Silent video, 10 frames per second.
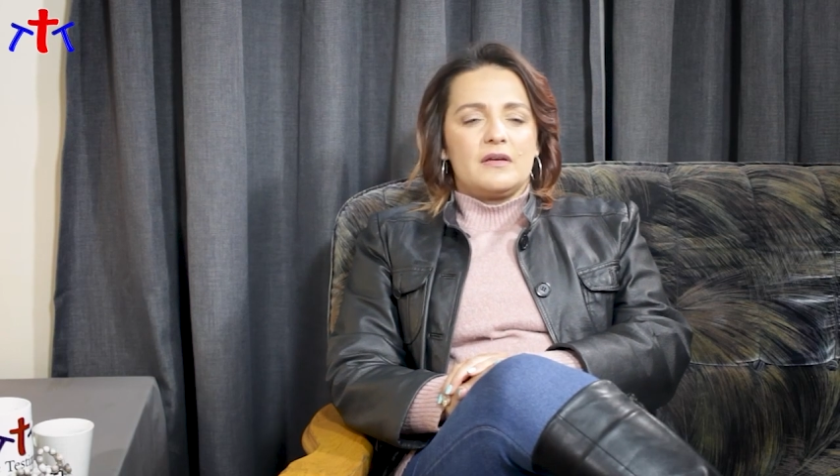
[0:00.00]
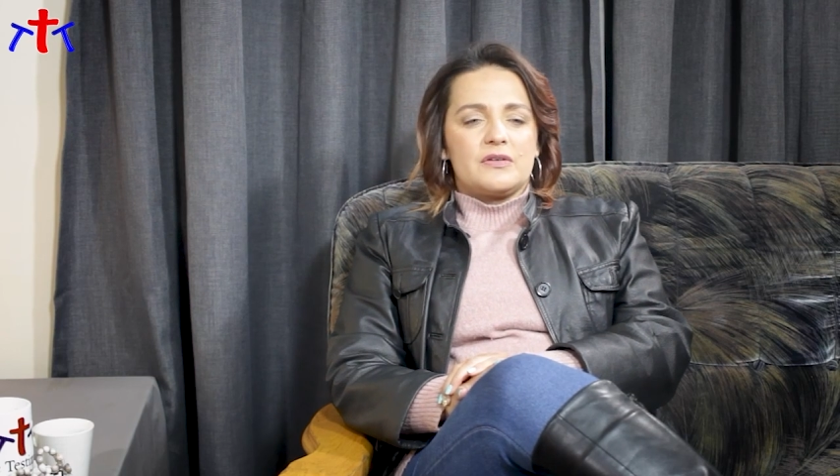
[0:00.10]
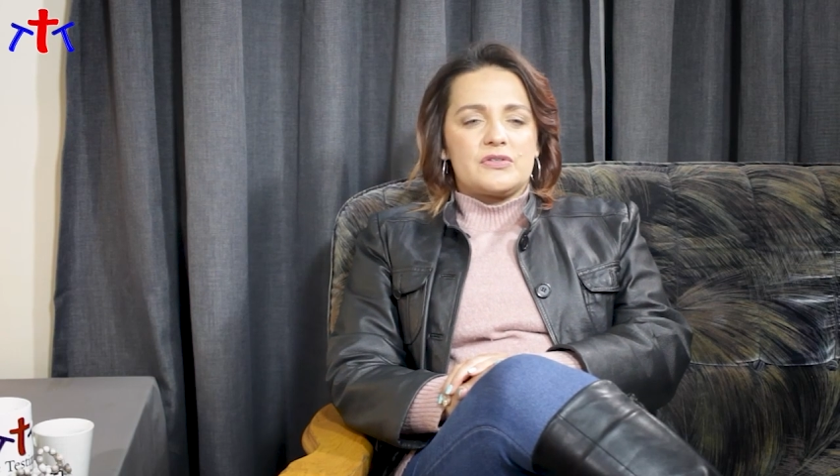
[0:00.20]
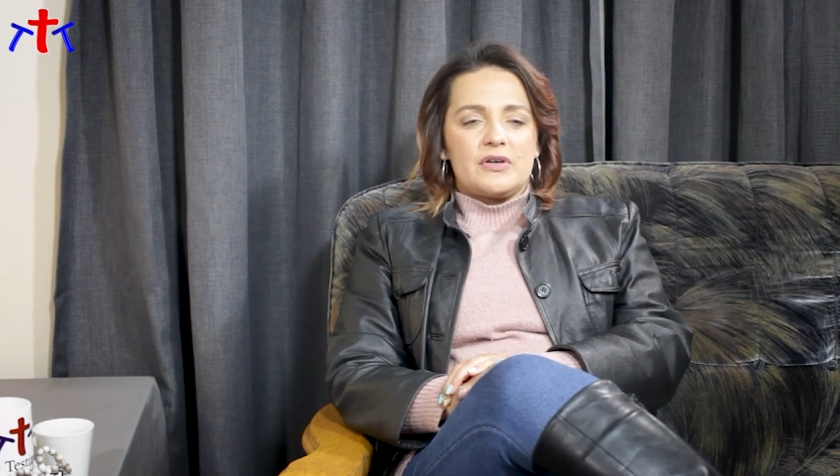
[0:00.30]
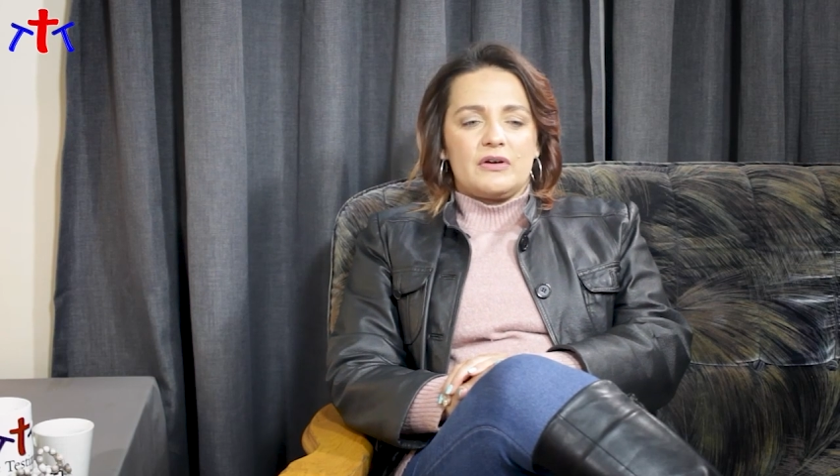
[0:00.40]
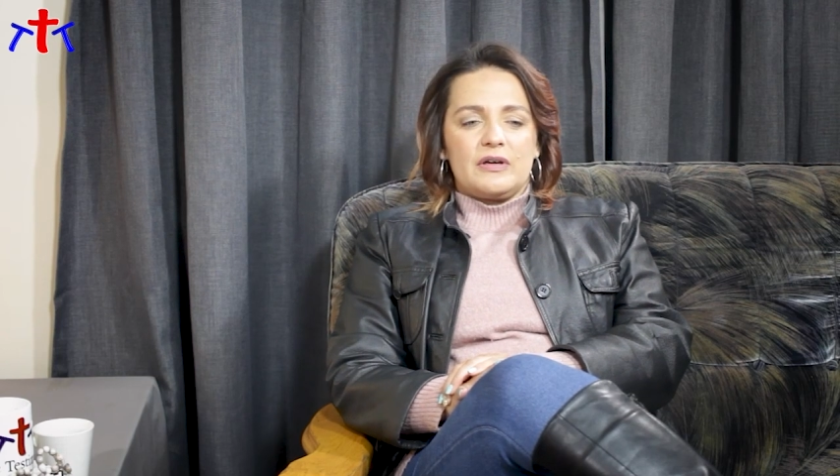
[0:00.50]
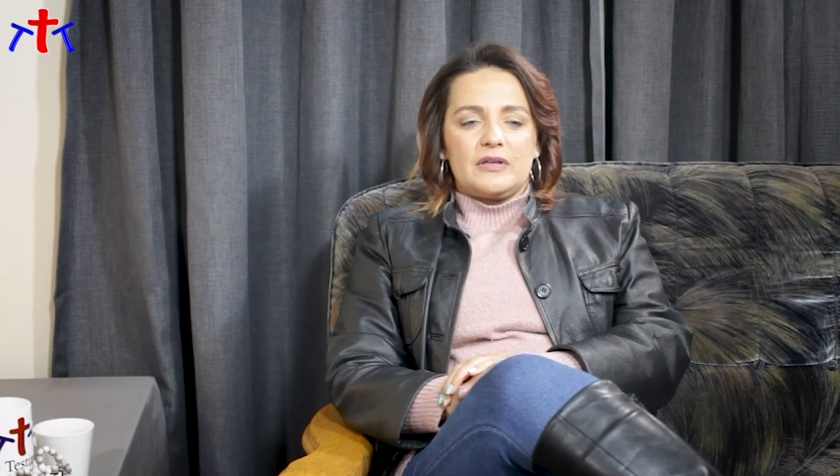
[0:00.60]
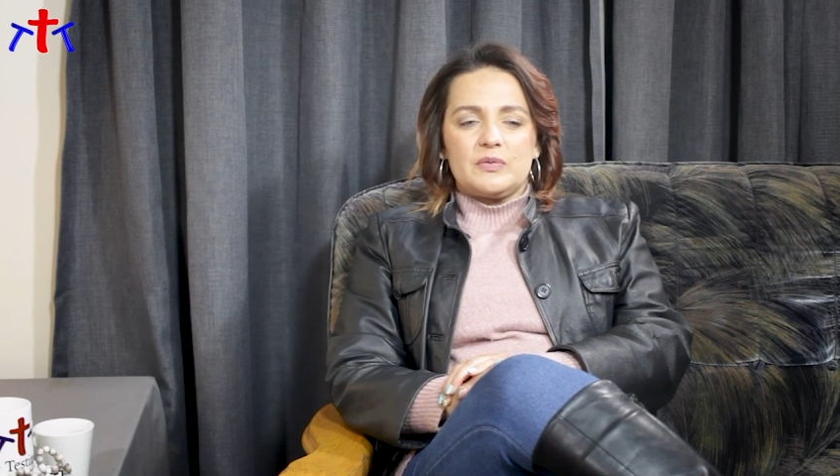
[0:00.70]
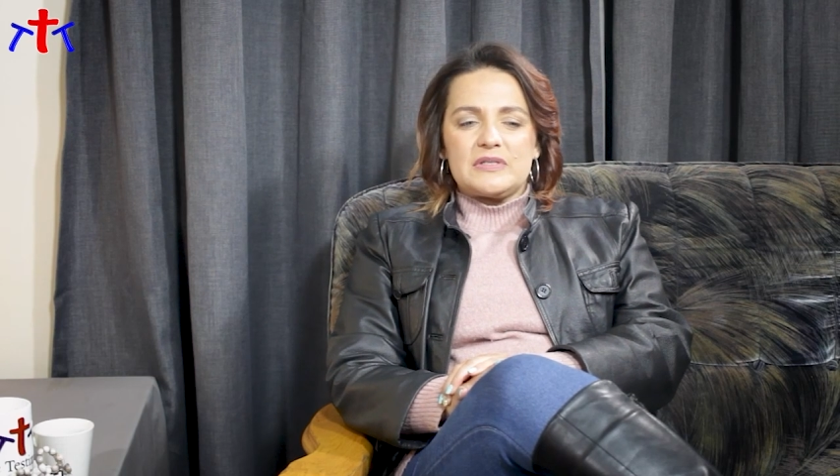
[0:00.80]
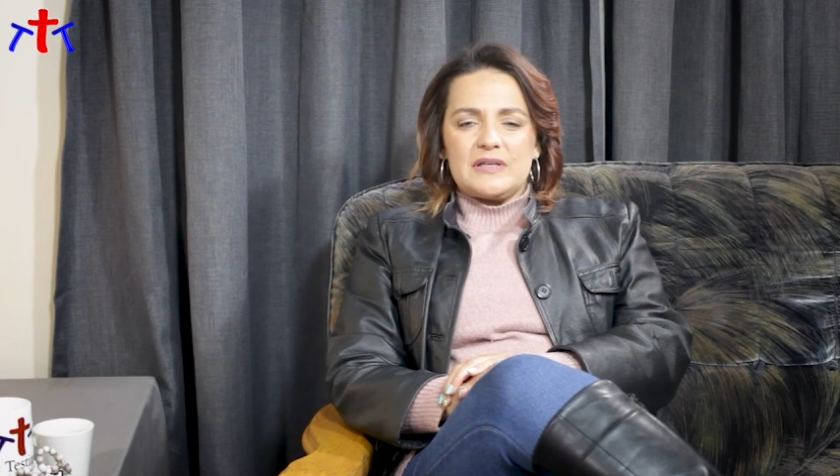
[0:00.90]
So
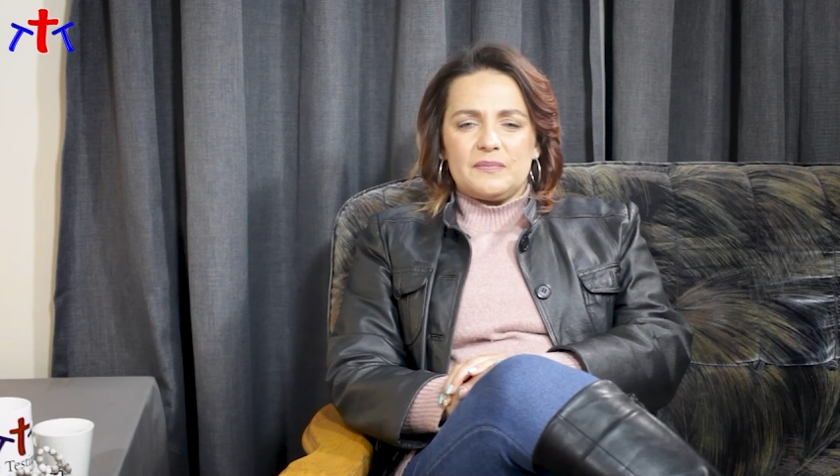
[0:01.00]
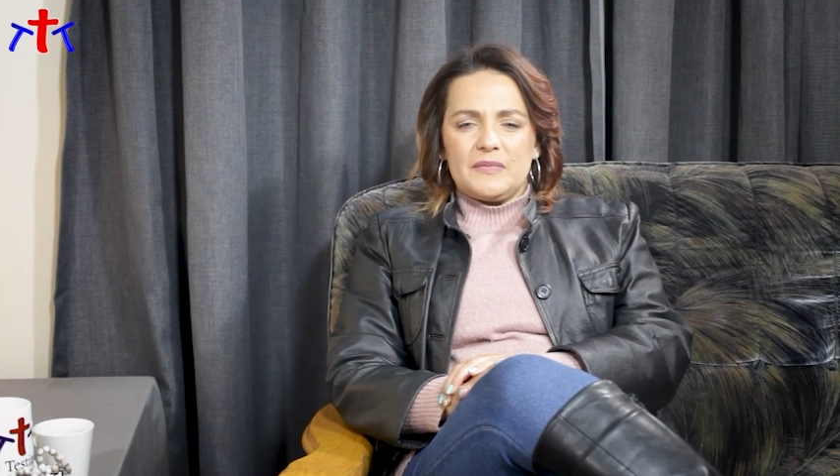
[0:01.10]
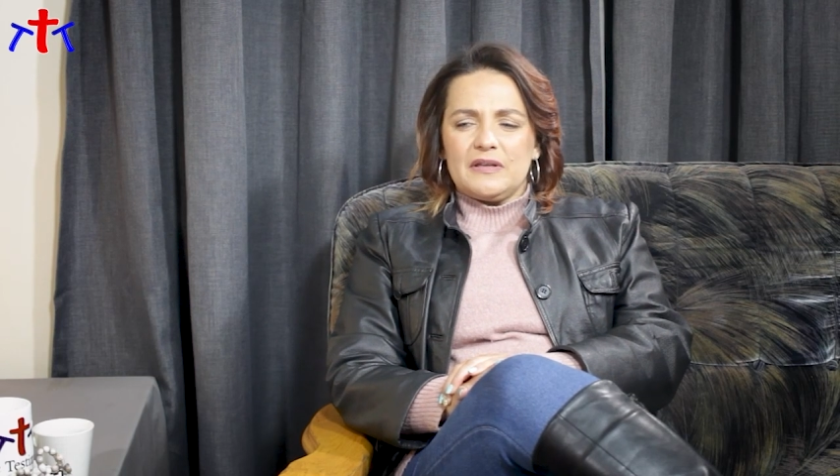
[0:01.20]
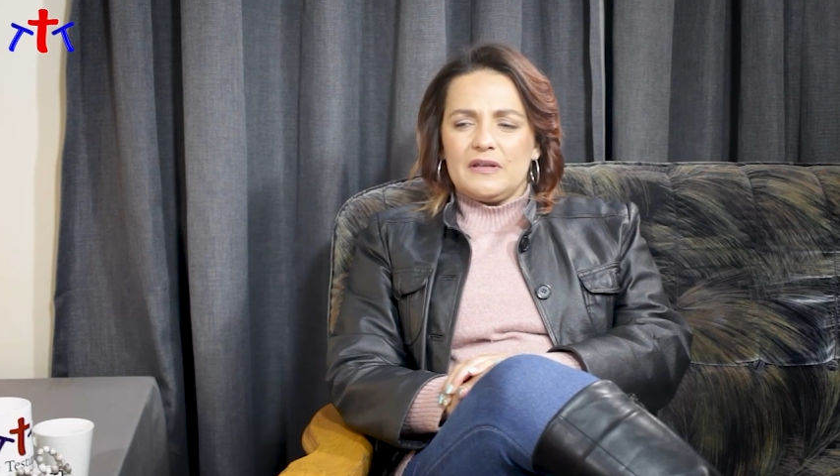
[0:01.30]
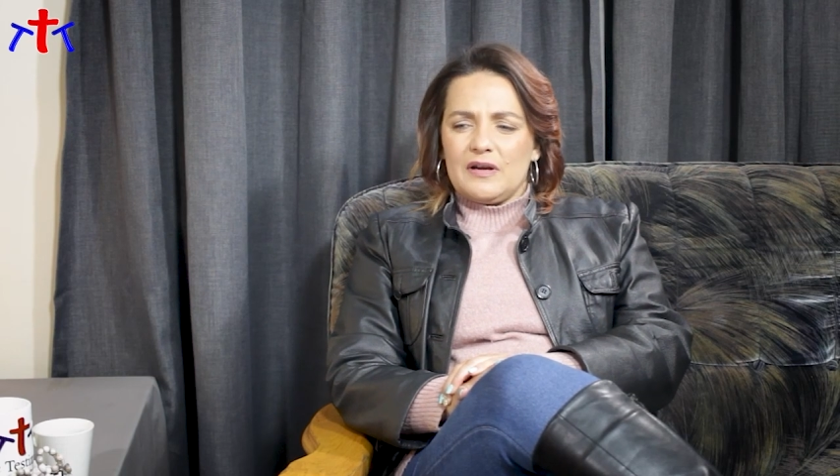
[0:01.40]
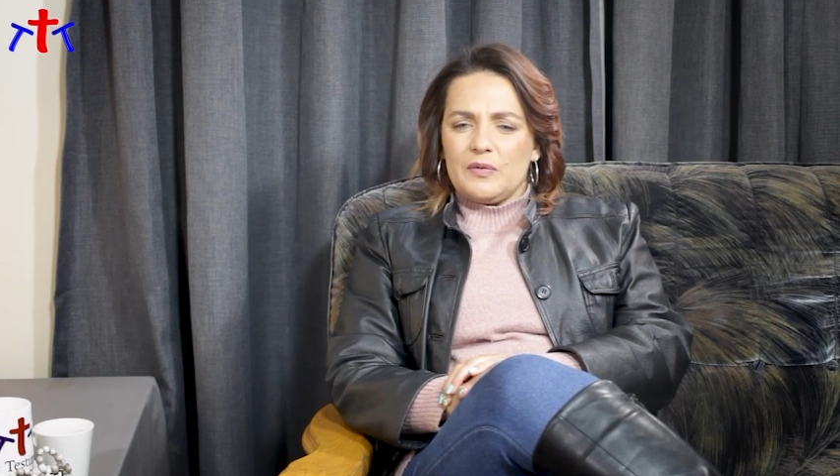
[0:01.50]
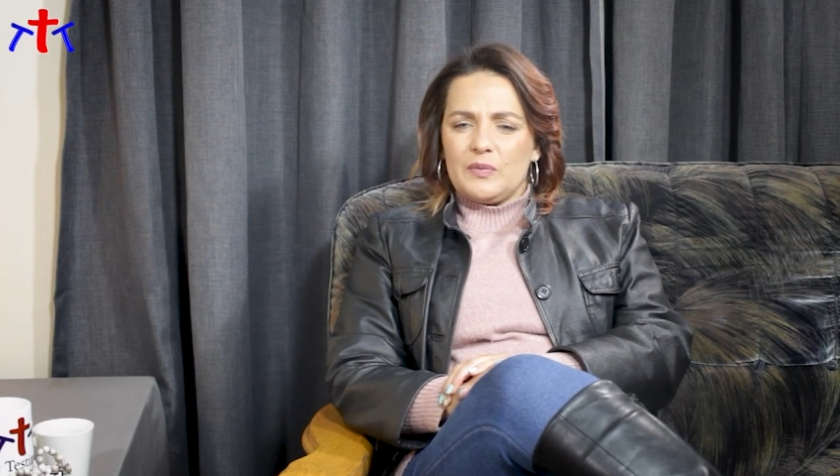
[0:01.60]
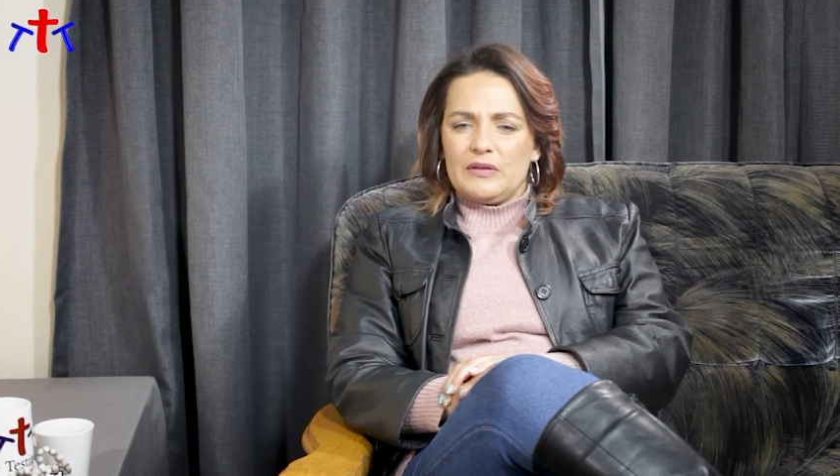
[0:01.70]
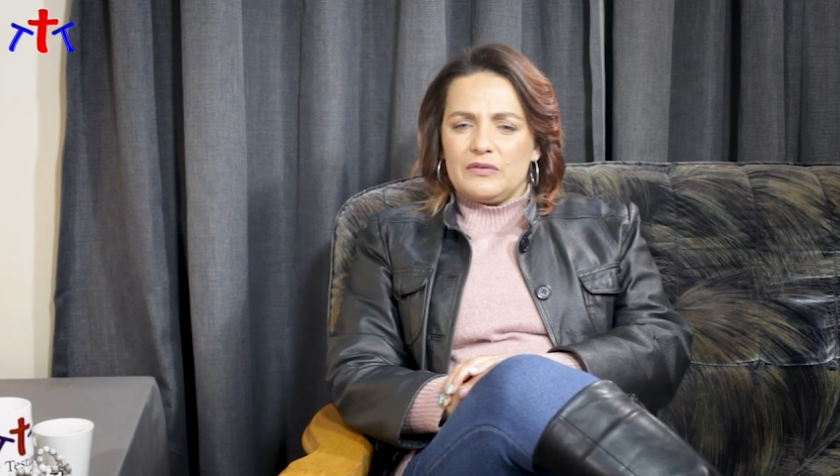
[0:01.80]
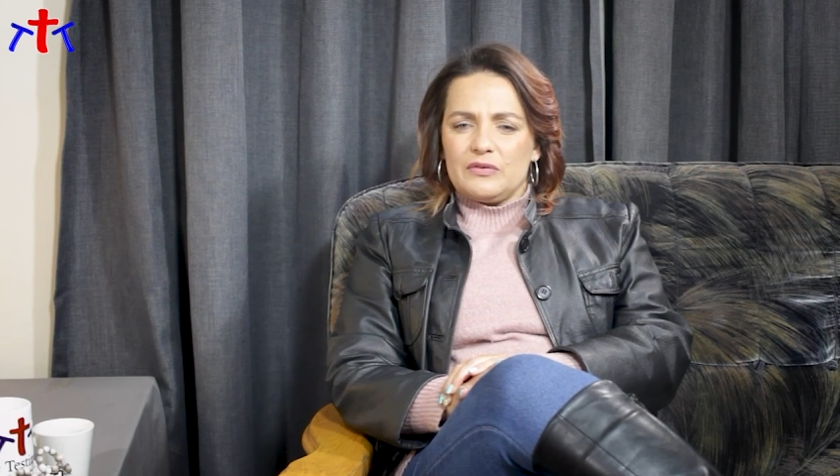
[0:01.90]
it was something that I
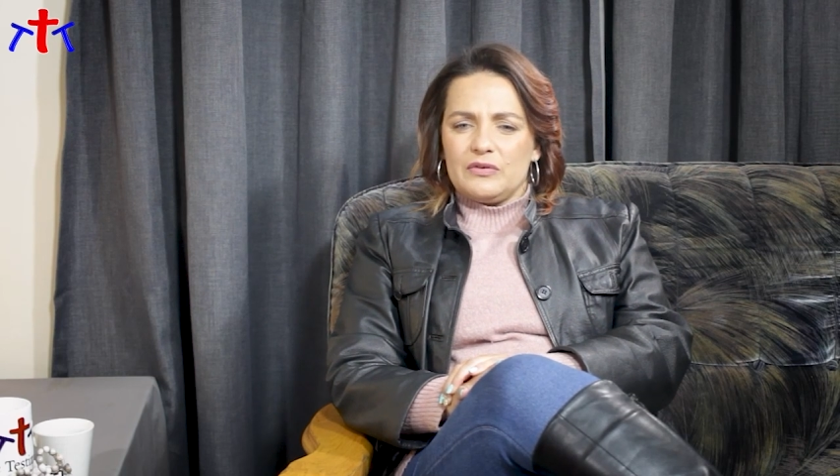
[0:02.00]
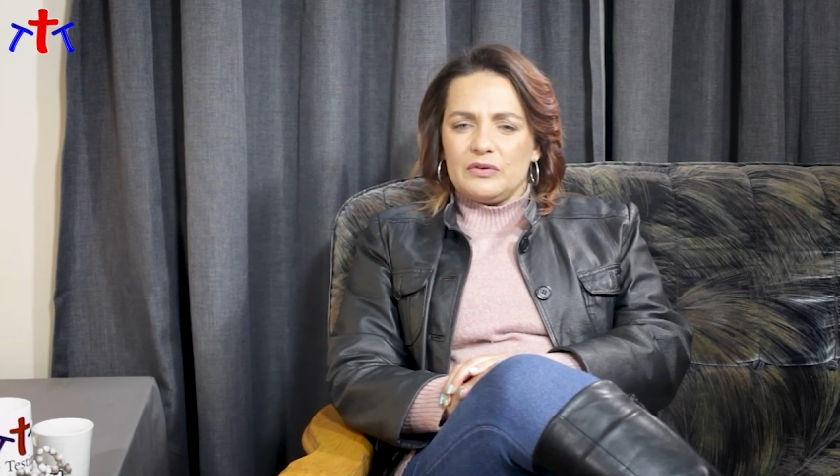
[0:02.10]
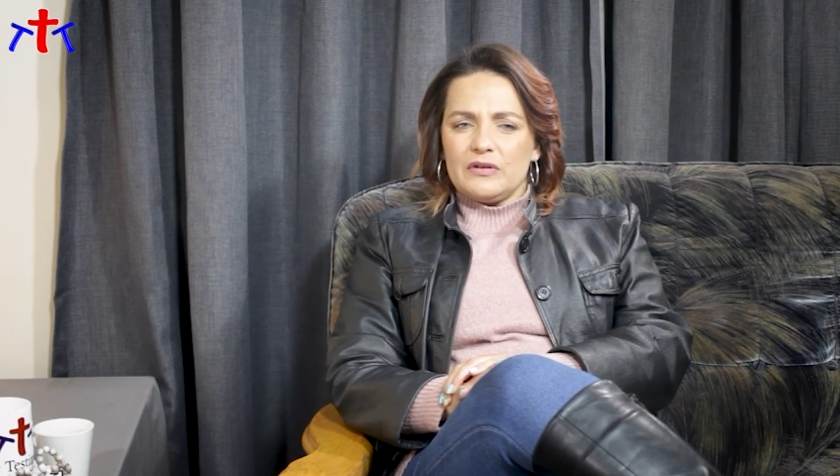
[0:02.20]
went through,